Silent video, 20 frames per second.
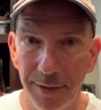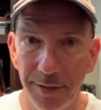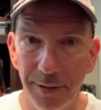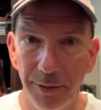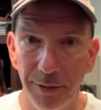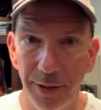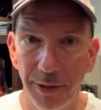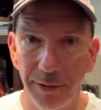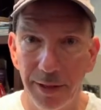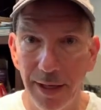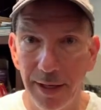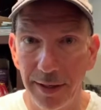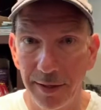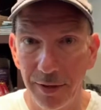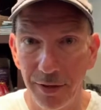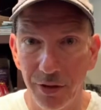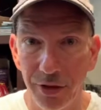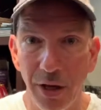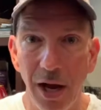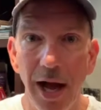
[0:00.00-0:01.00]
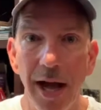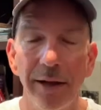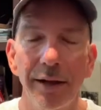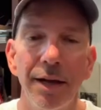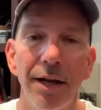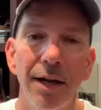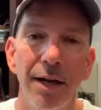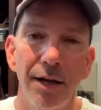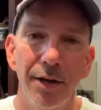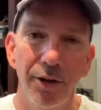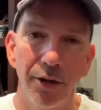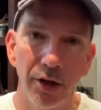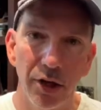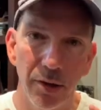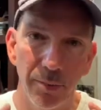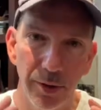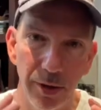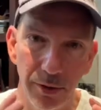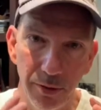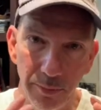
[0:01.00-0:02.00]
So, getting the shot,
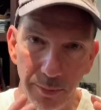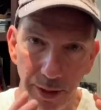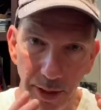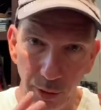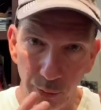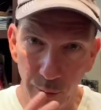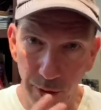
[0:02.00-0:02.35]
you're being